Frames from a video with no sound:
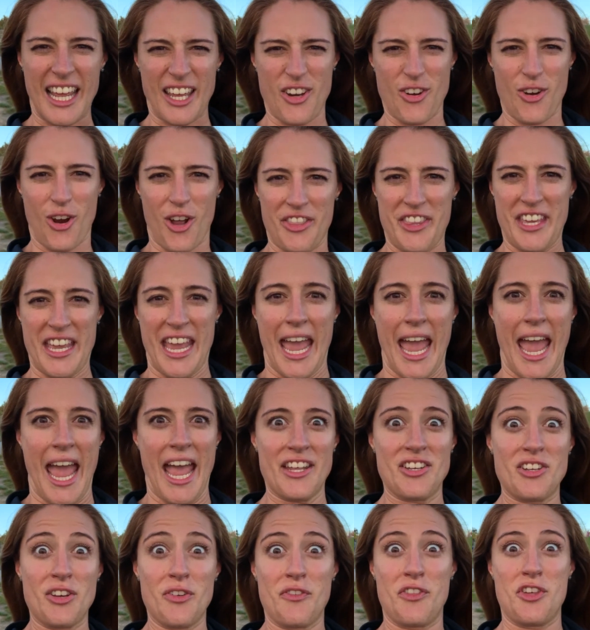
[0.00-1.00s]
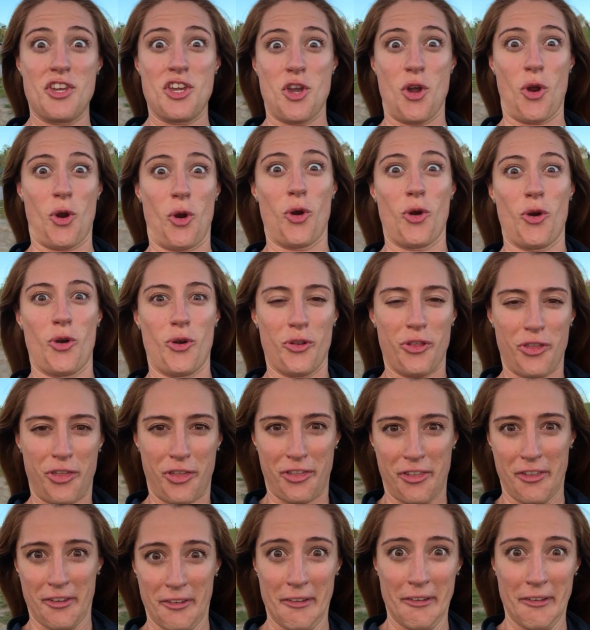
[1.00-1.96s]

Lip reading: you're on the edge of the earth